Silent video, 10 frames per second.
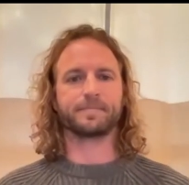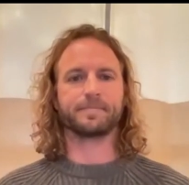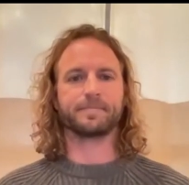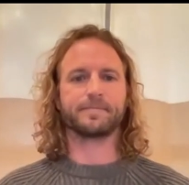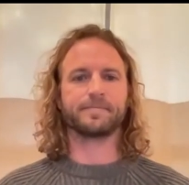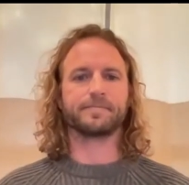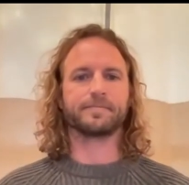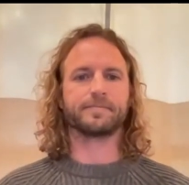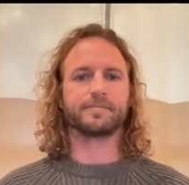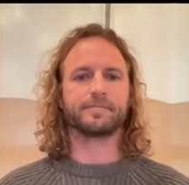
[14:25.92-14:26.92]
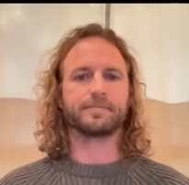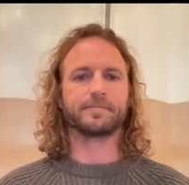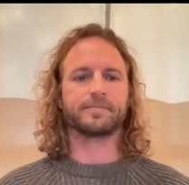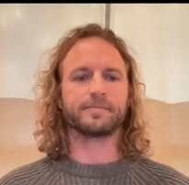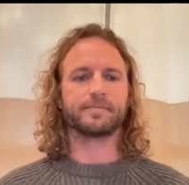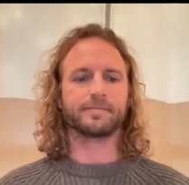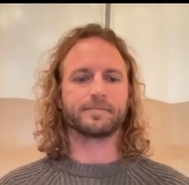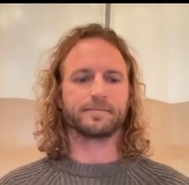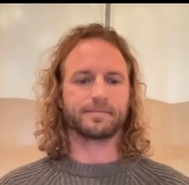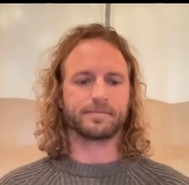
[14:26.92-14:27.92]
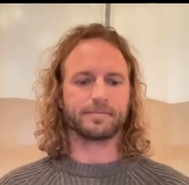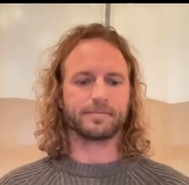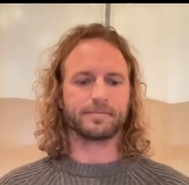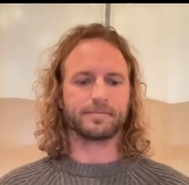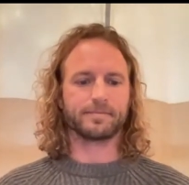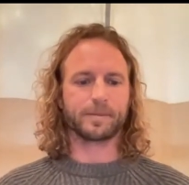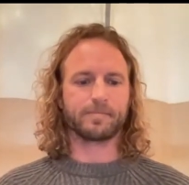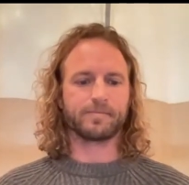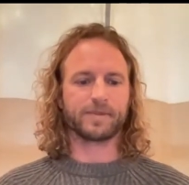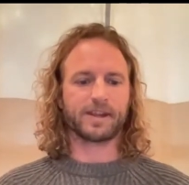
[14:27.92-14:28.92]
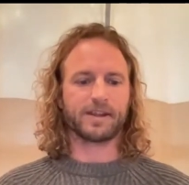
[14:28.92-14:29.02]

Nobody speaks.